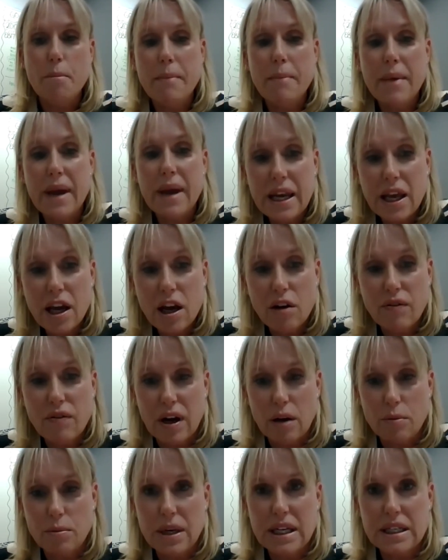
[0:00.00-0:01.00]
many of
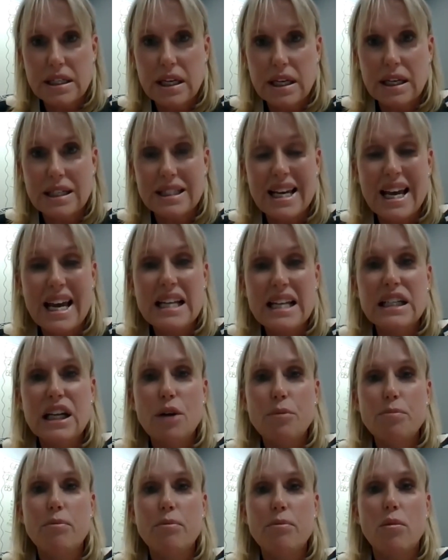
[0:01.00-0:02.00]
our meetings ended
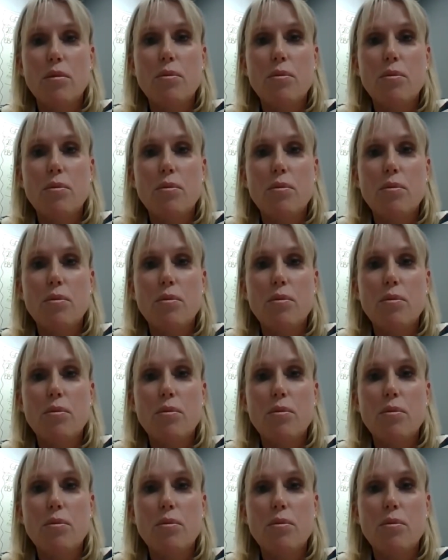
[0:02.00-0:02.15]
up